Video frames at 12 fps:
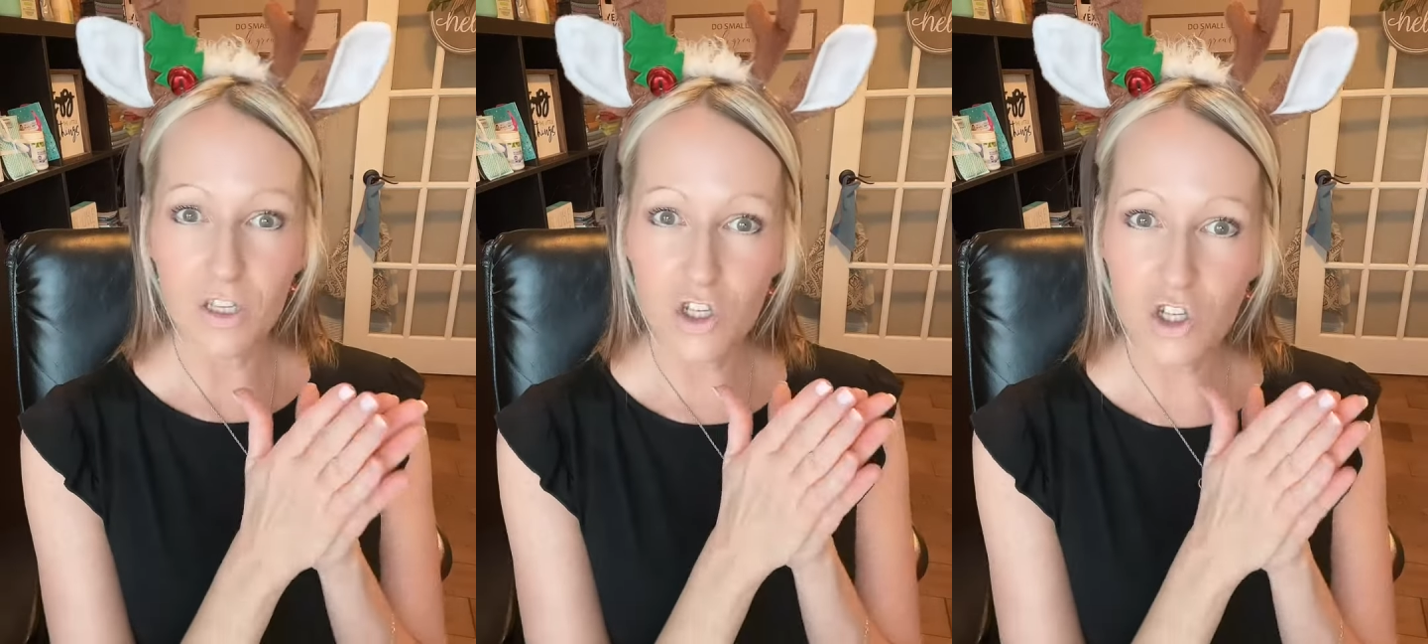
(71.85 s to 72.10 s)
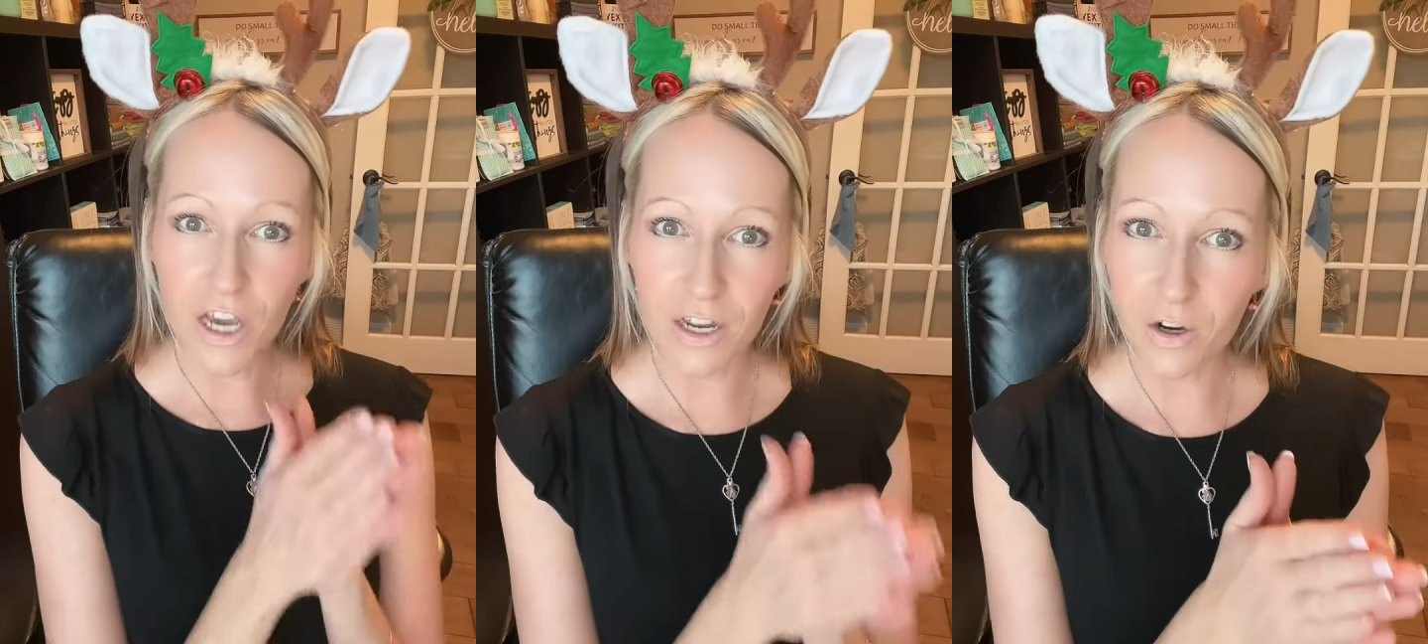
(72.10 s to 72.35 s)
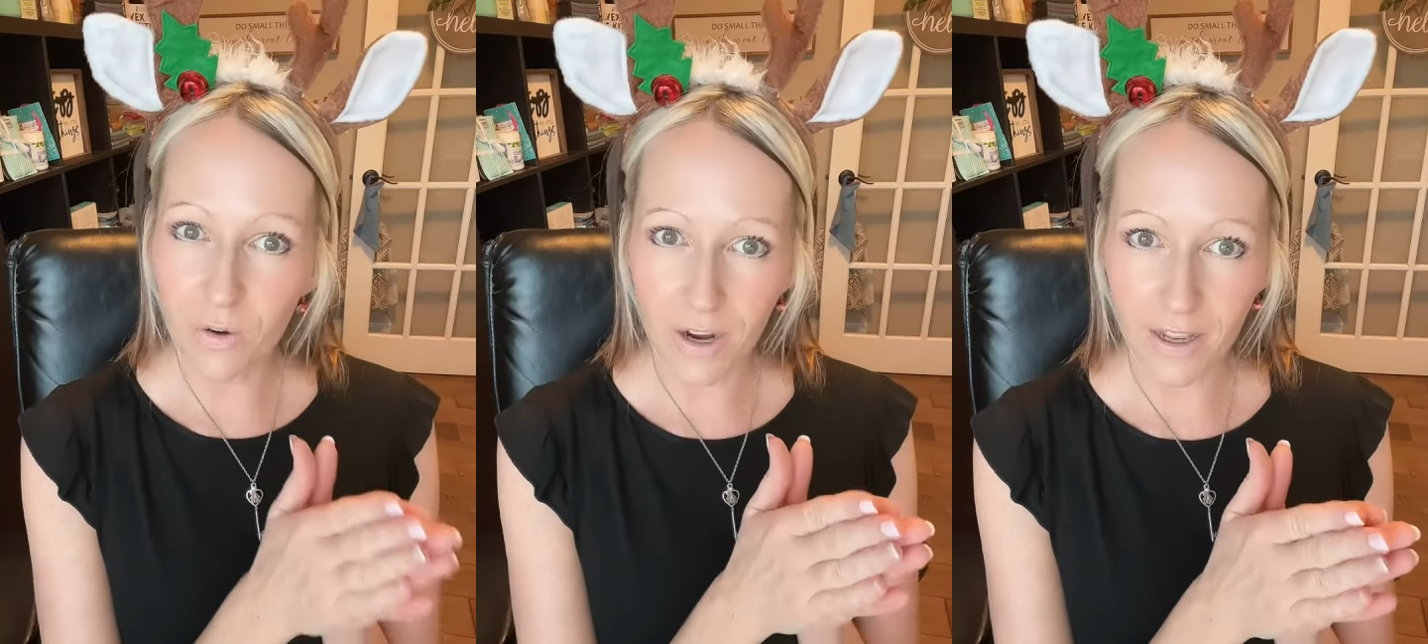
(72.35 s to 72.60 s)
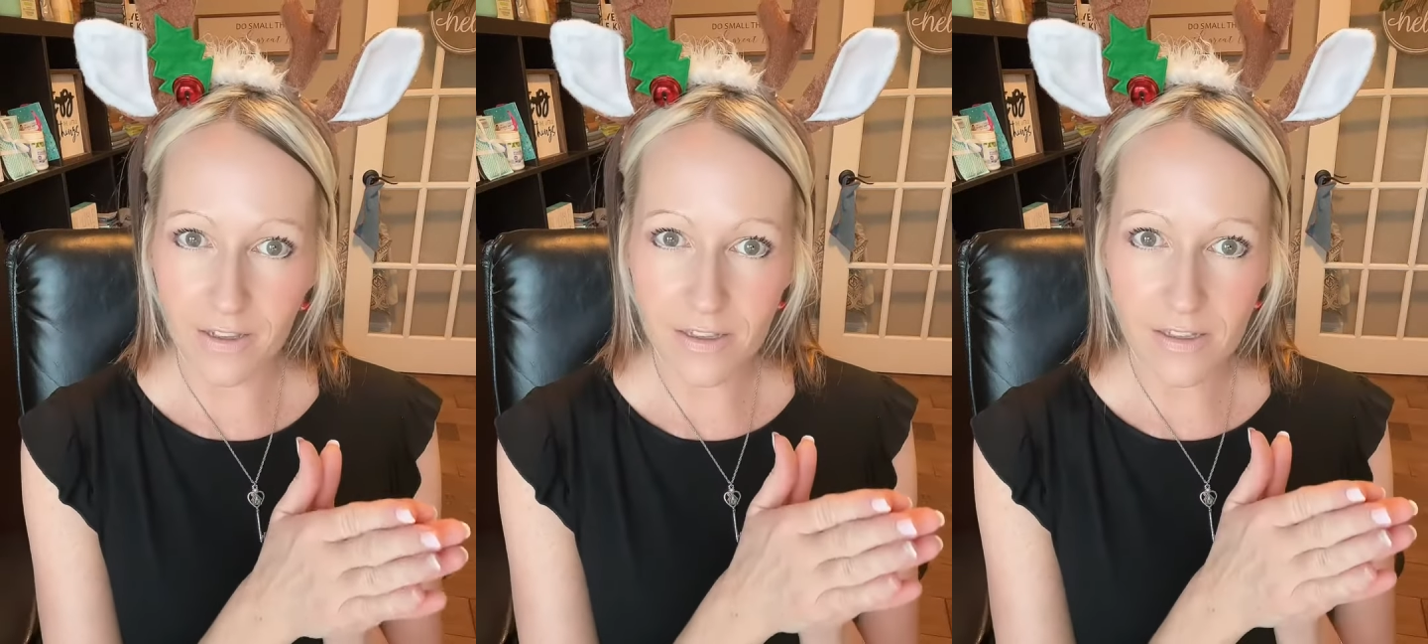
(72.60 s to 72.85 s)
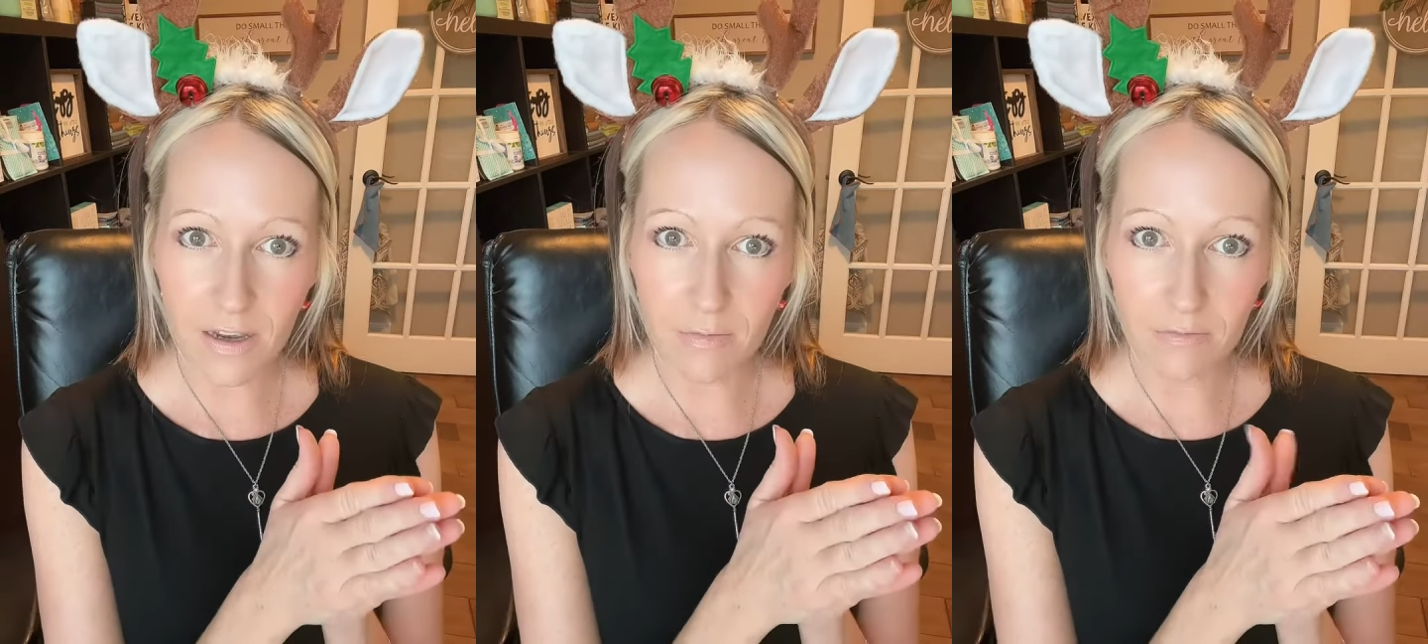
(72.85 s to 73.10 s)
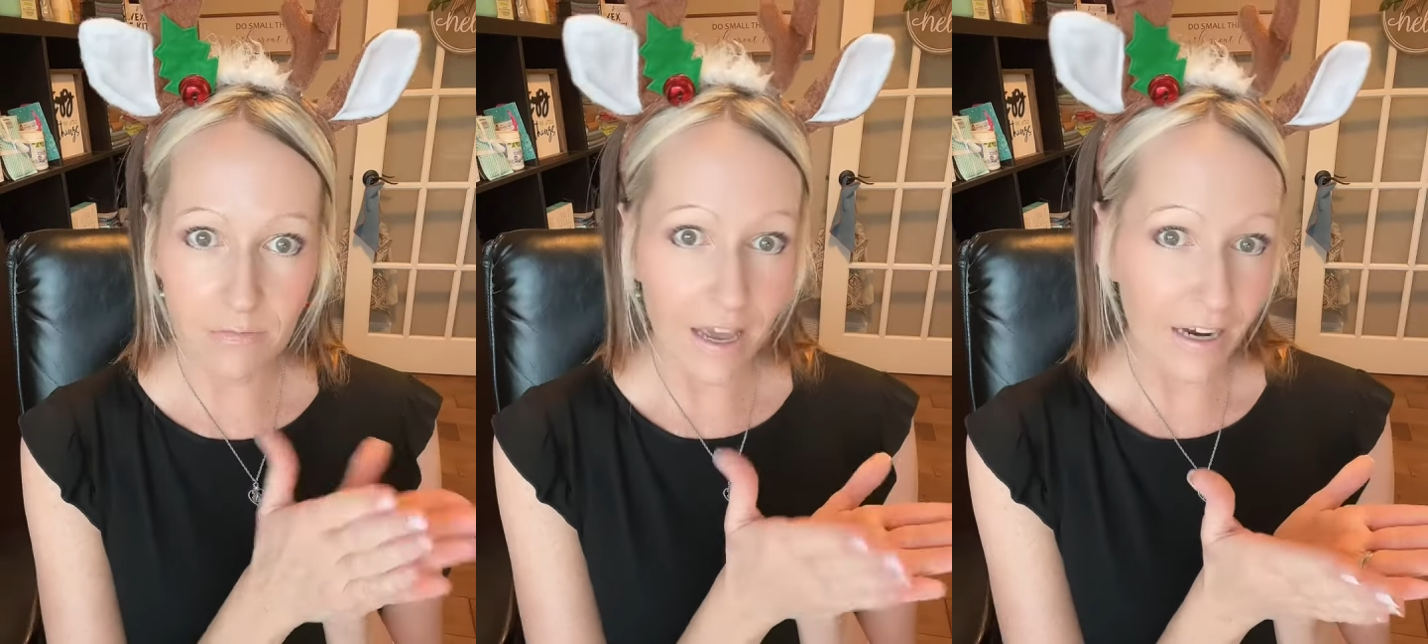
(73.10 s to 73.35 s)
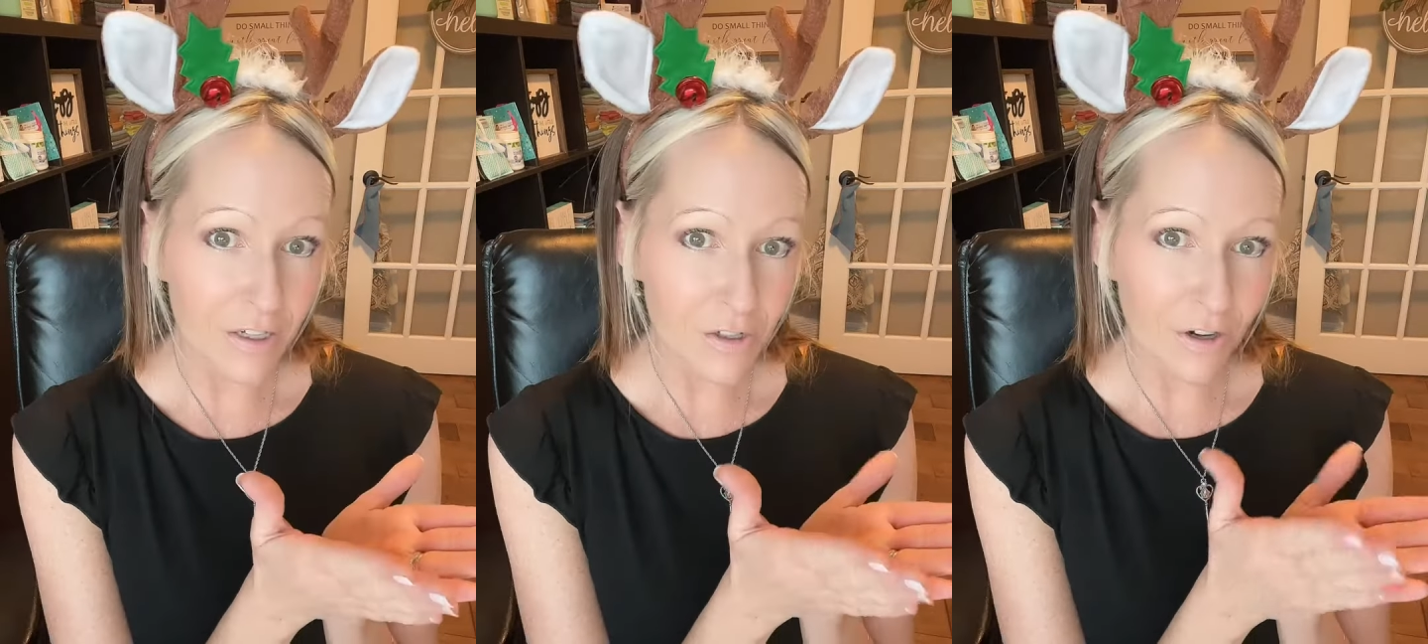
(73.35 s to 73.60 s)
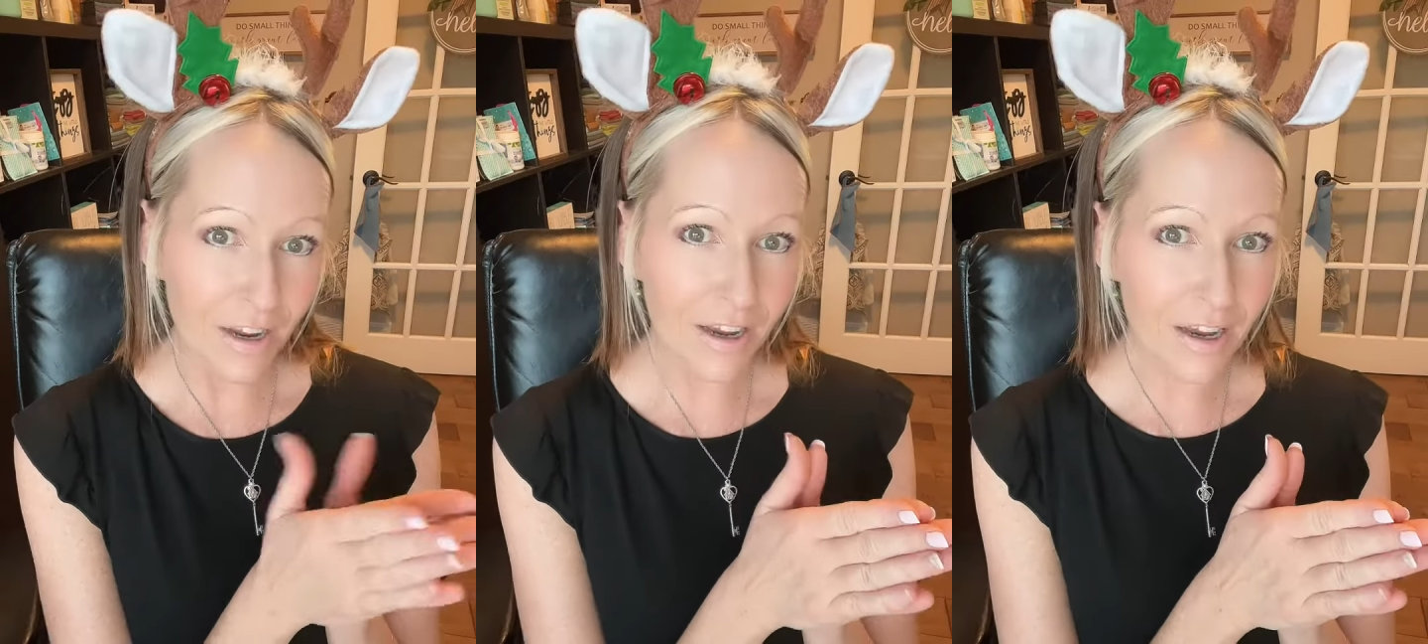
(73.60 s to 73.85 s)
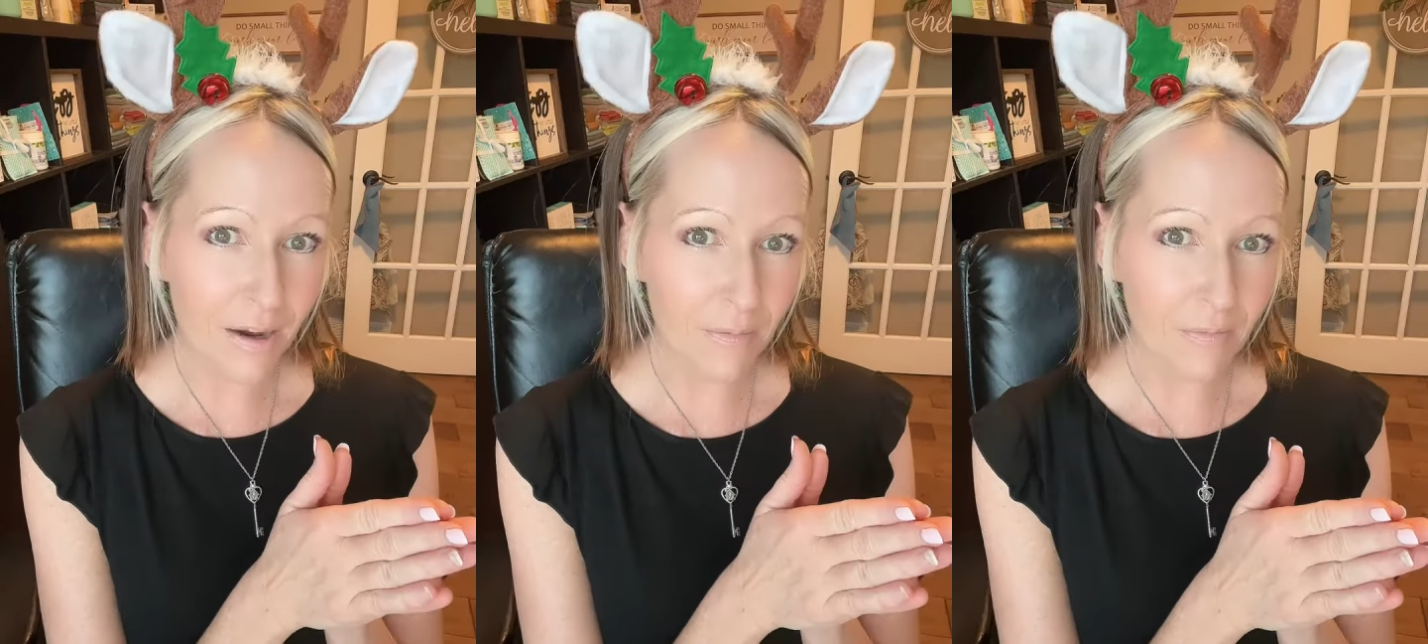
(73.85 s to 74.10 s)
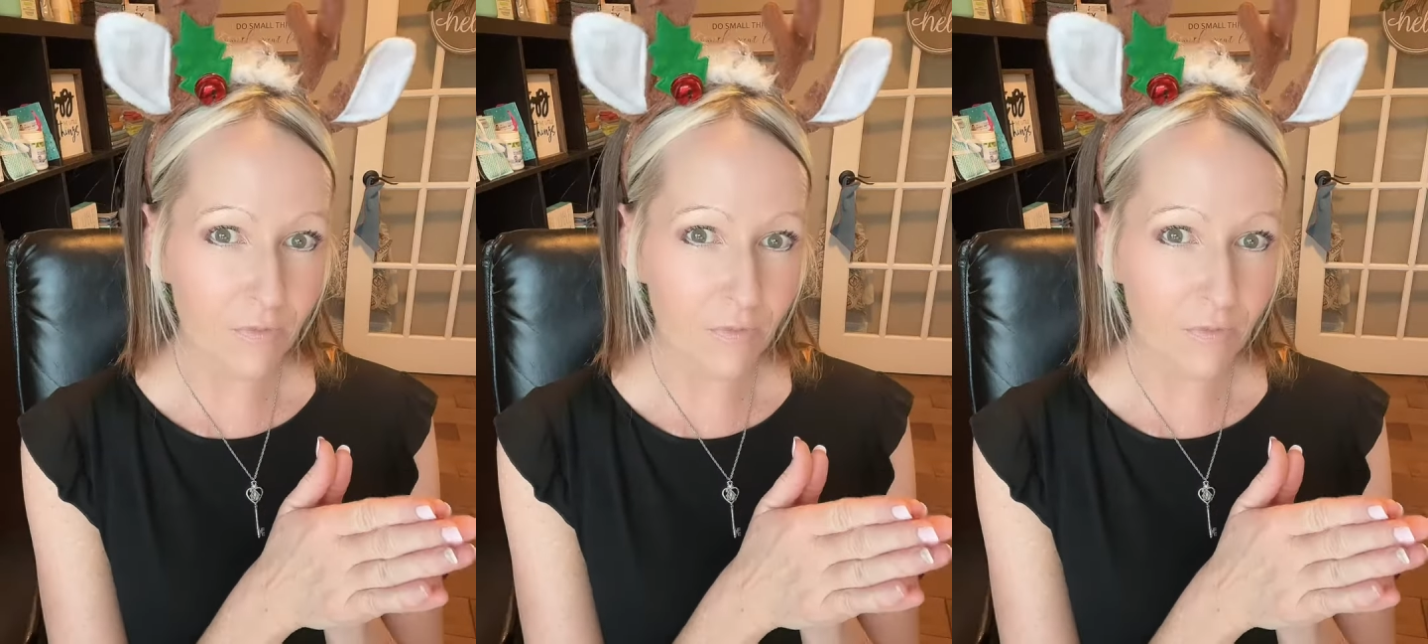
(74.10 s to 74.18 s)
generate some extra income